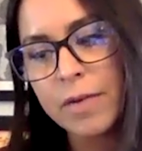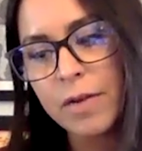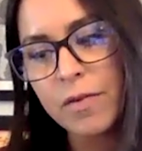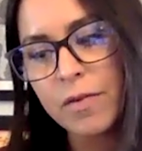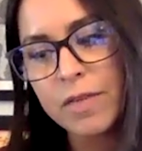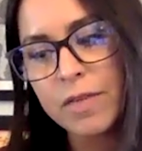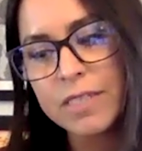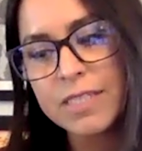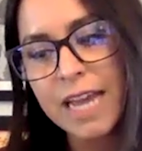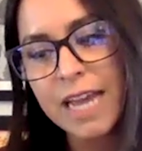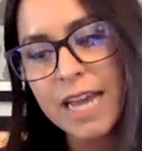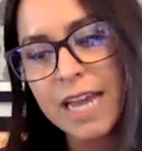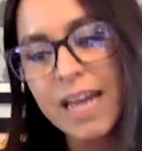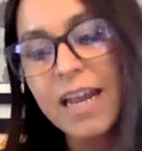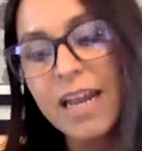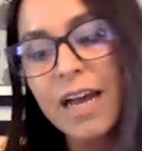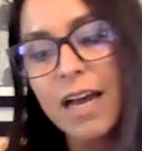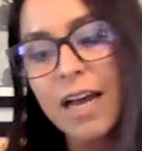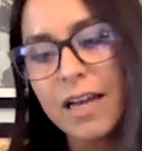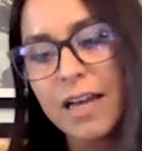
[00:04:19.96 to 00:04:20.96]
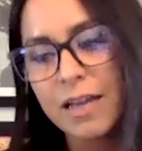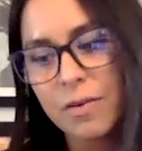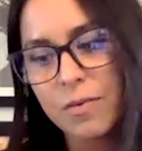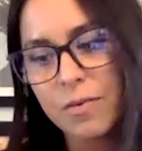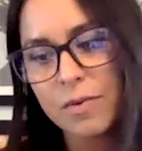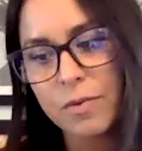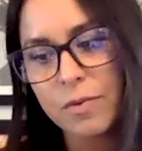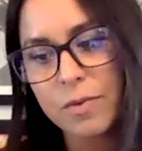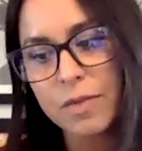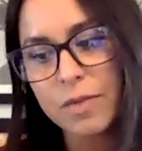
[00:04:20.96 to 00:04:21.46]
these data
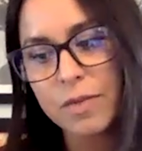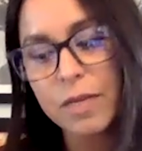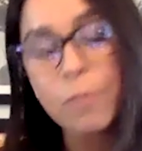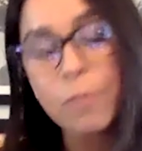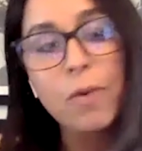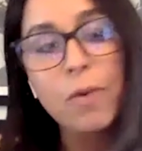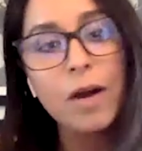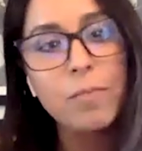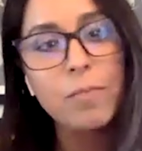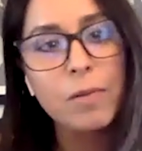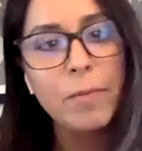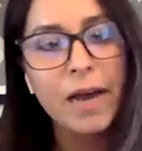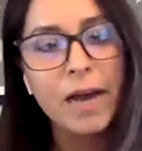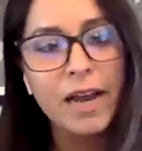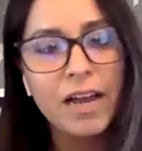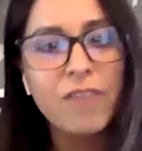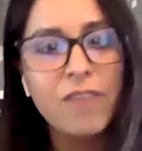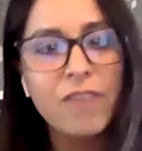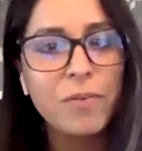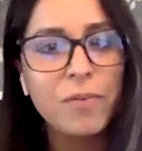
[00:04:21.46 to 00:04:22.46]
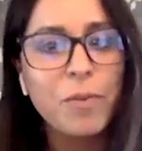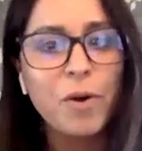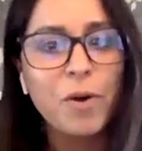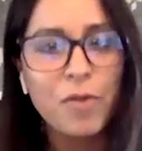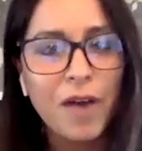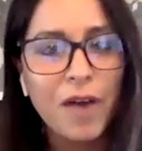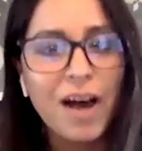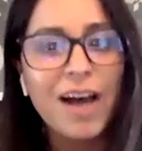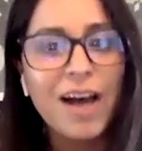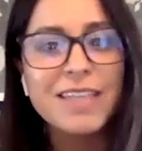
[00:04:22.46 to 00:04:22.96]
were really problematic for both
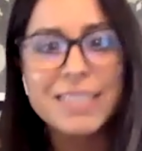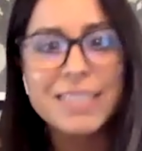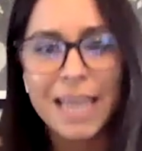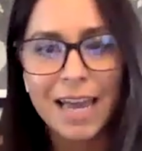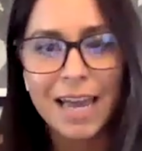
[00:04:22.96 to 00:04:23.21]
us